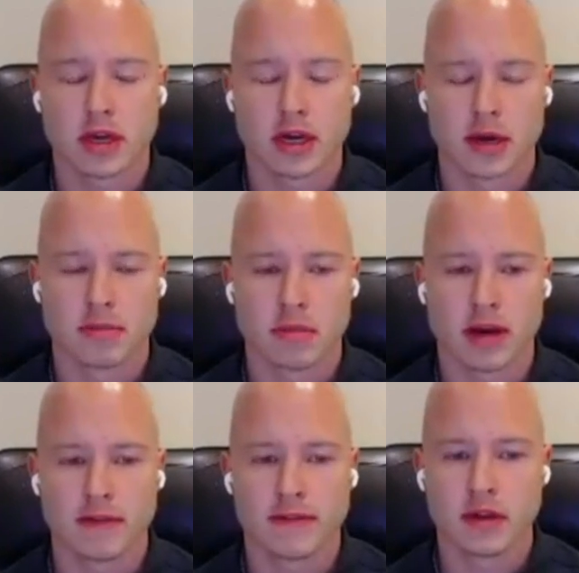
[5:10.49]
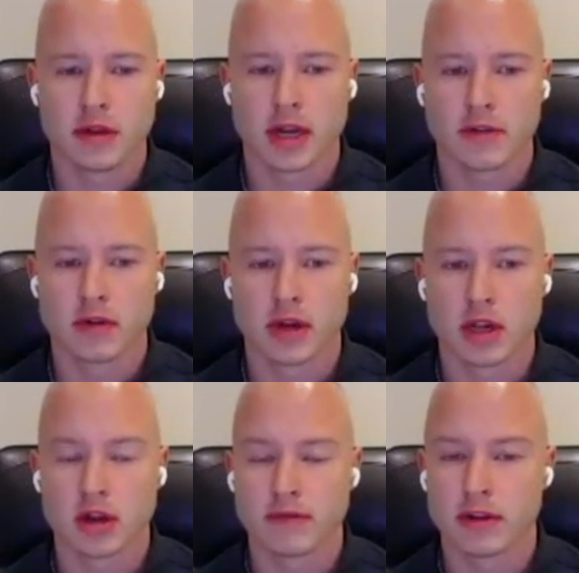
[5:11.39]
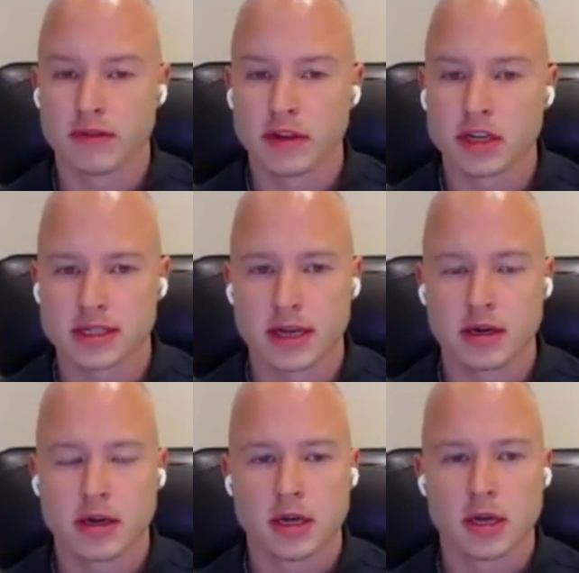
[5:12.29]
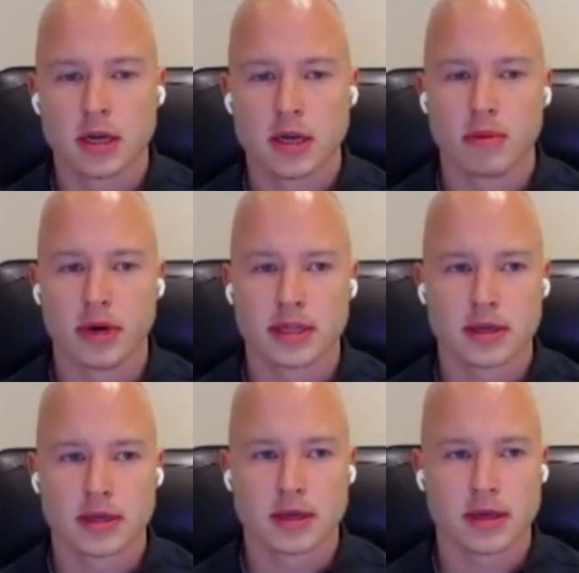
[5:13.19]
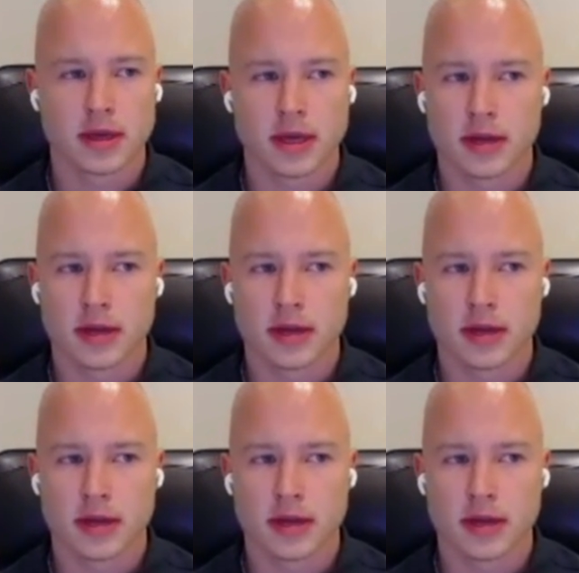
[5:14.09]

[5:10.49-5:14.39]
Um, I feel that I've got a lot of unfinished business there, but